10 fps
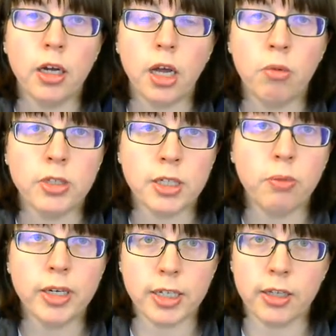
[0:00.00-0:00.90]
until
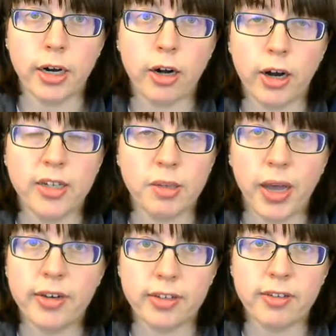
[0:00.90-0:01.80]
we declared our
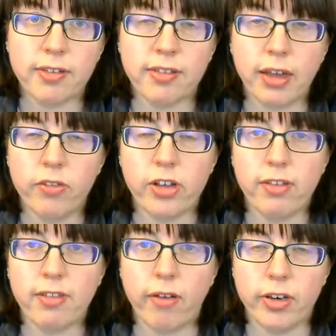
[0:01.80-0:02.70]
independence in
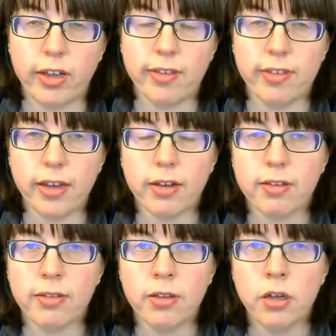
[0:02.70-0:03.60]

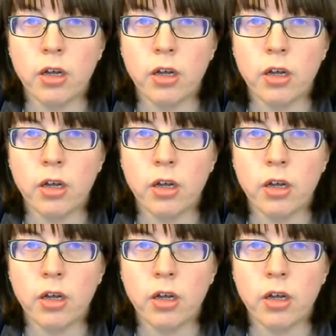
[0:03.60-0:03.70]
1776.